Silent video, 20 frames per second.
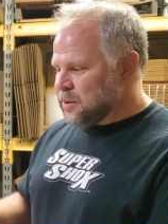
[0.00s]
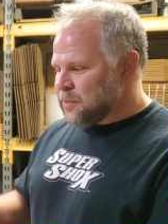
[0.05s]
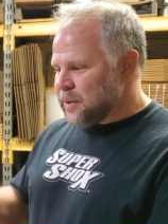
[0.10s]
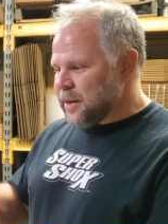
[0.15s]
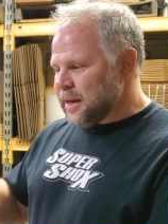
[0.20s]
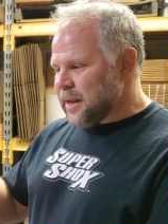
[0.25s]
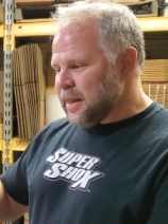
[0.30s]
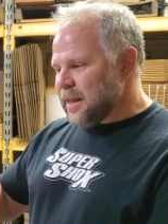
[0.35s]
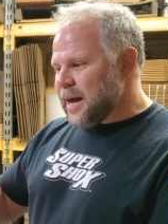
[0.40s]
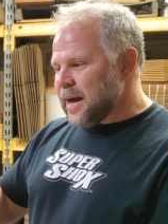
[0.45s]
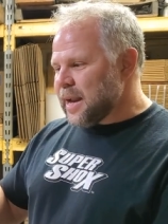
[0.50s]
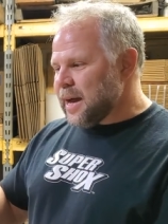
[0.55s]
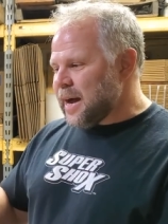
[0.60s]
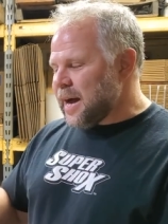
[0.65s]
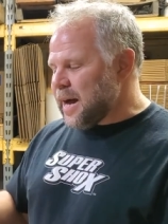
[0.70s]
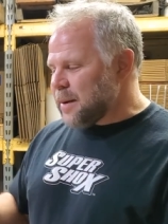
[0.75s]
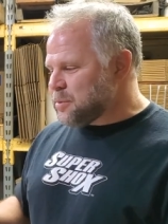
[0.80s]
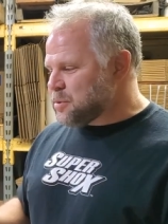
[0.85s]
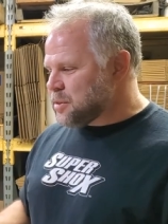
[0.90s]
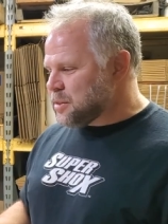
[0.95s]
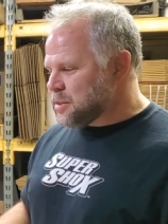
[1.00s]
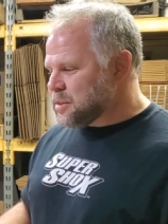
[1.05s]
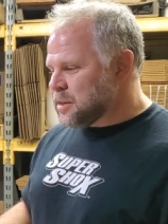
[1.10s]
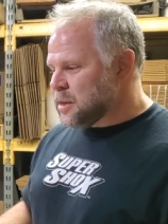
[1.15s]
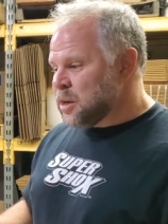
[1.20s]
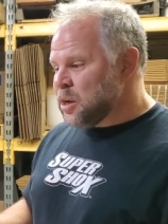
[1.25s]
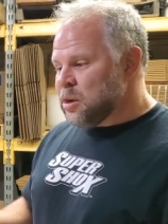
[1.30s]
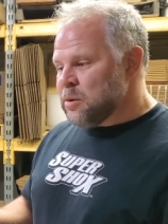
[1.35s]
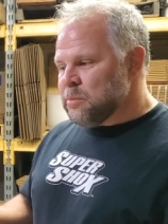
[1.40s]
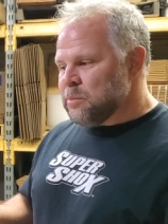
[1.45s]
We got a lot of options,
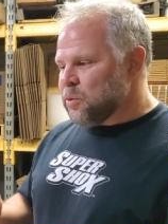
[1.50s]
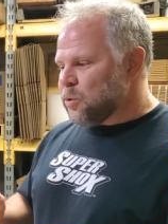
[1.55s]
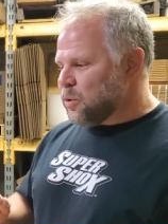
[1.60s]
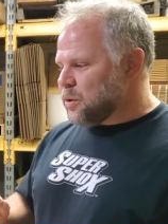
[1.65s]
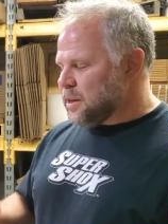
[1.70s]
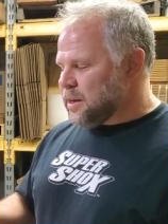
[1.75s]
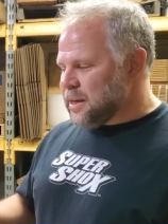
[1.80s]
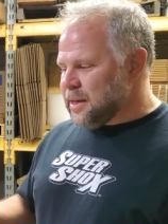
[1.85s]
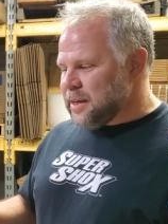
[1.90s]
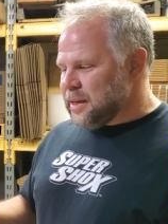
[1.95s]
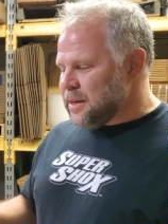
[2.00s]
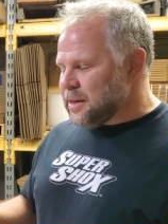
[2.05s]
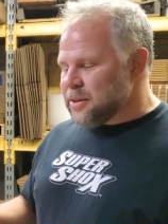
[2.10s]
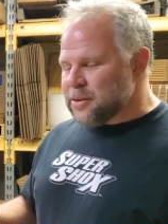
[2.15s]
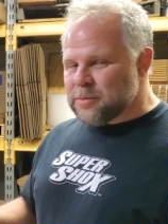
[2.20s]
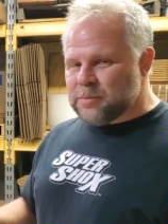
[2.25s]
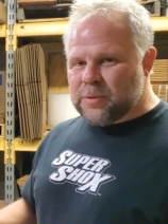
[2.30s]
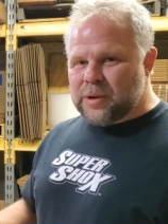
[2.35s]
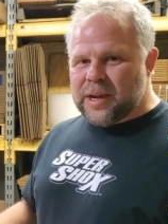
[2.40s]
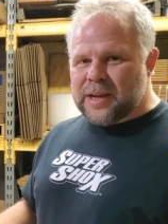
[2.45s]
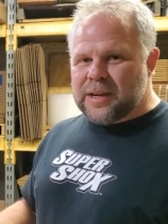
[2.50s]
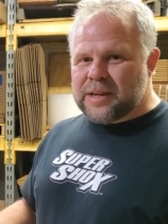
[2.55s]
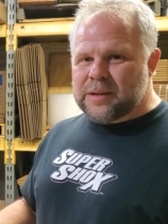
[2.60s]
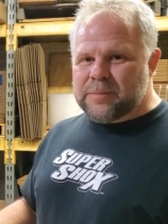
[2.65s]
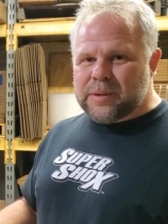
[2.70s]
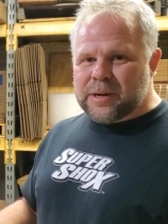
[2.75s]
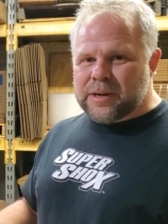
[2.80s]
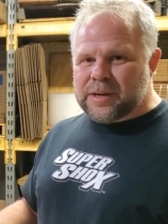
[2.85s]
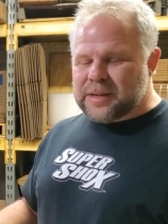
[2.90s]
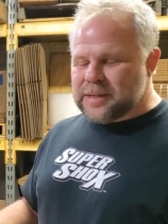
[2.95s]
more than any other brand on the
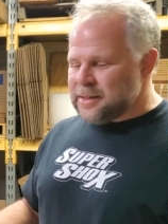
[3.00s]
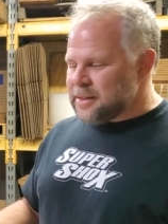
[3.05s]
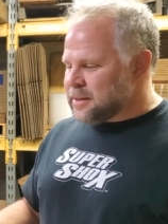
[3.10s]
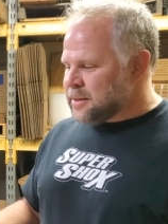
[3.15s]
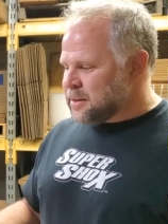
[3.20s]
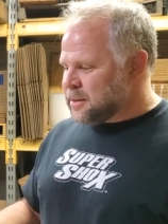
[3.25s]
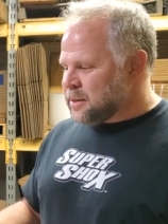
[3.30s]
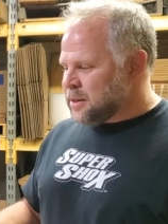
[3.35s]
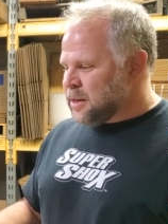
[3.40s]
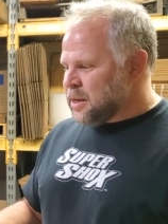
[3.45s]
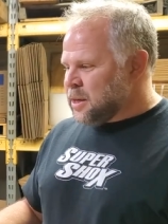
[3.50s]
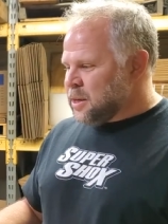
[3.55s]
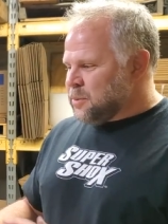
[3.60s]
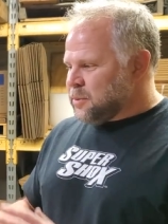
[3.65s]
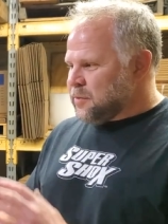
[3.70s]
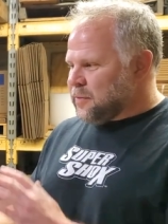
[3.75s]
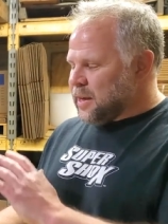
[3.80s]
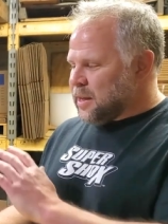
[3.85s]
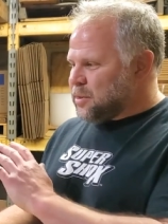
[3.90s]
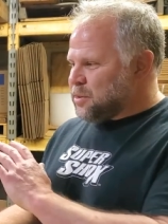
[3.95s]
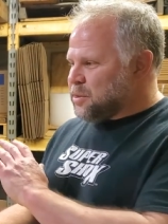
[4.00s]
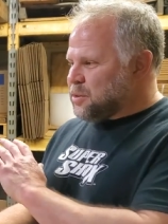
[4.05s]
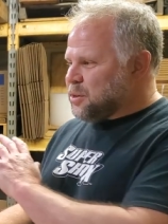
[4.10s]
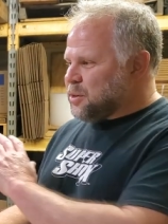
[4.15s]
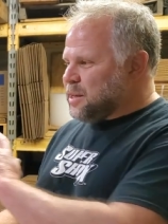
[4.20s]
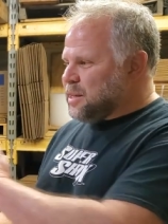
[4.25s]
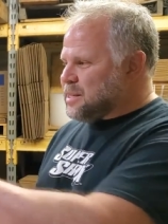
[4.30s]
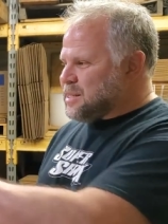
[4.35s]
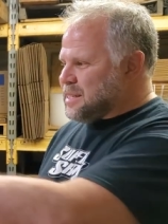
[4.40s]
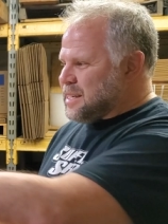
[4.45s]
market. We've got
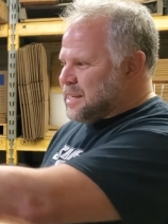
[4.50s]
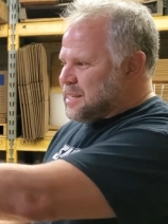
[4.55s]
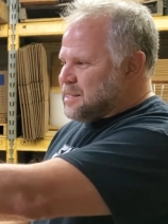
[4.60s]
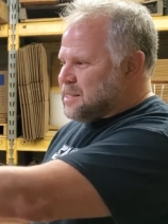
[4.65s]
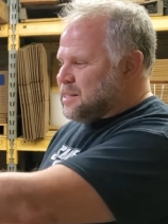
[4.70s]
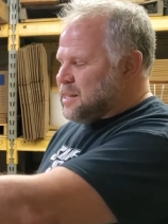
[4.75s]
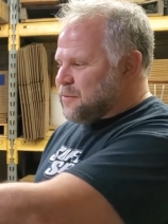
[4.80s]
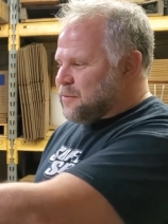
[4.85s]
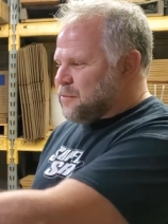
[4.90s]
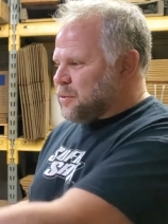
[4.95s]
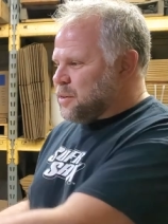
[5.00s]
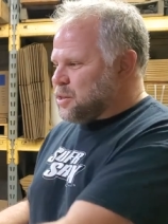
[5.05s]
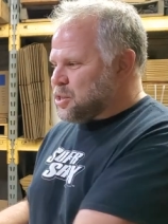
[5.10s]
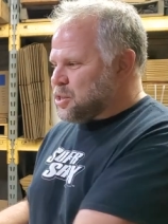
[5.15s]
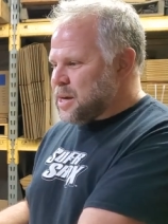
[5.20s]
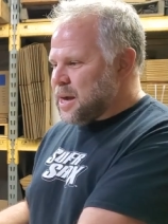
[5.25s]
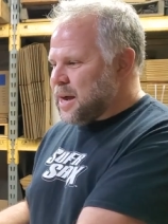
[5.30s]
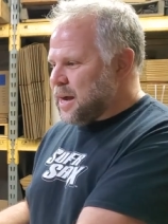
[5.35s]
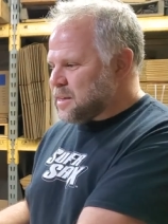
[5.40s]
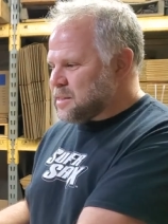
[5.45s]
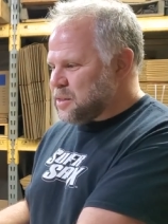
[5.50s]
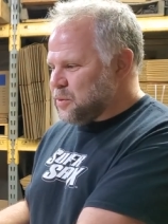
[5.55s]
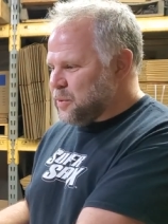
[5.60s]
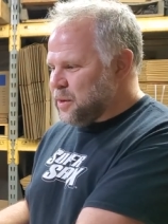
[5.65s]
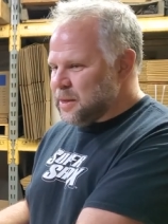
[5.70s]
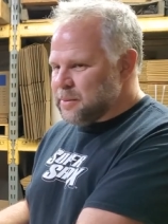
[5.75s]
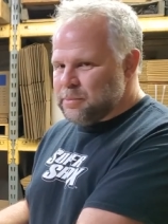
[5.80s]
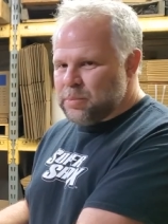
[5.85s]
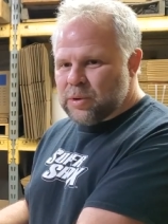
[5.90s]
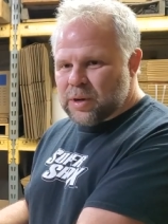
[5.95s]
36 different shocks that
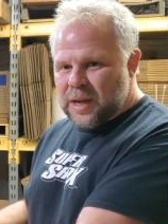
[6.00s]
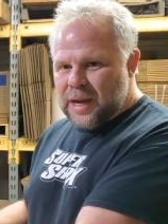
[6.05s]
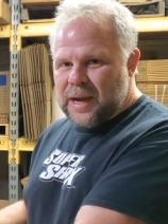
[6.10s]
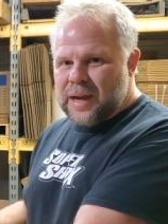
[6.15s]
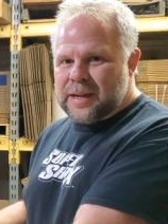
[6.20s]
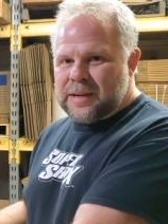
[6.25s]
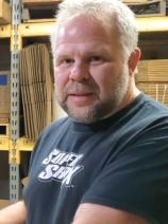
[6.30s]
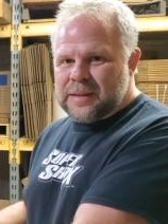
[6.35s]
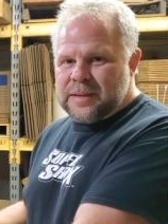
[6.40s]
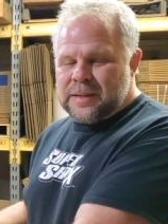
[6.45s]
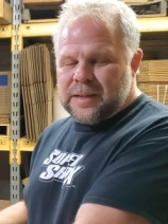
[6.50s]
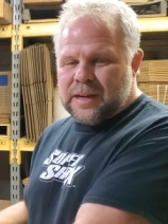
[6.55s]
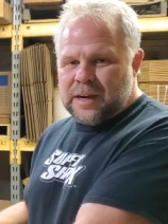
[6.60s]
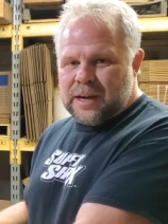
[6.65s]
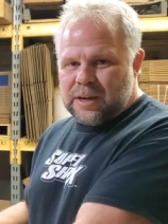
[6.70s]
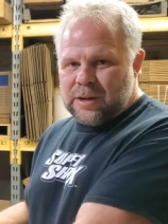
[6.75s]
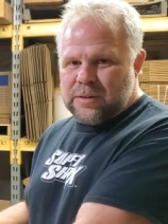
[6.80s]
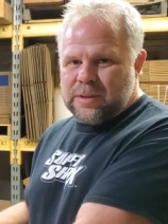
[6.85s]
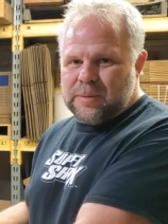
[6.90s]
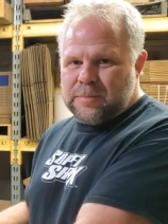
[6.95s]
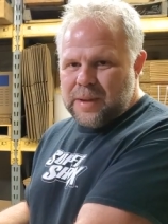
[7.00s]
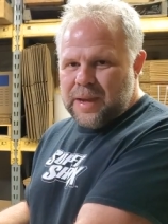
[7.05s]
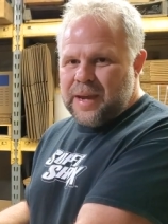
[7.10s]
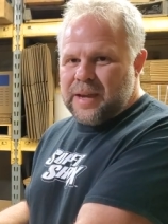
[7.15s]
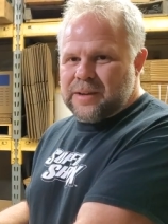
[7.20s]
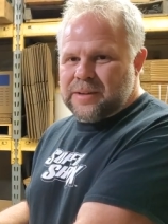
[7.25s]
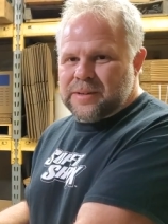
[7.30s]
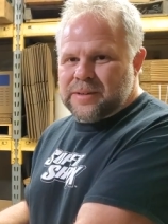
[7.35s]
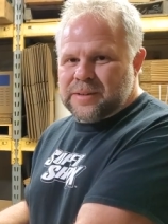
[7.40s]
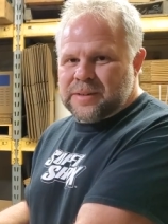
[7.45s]
we can put on a Harley
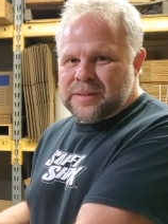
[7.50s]
Bagger.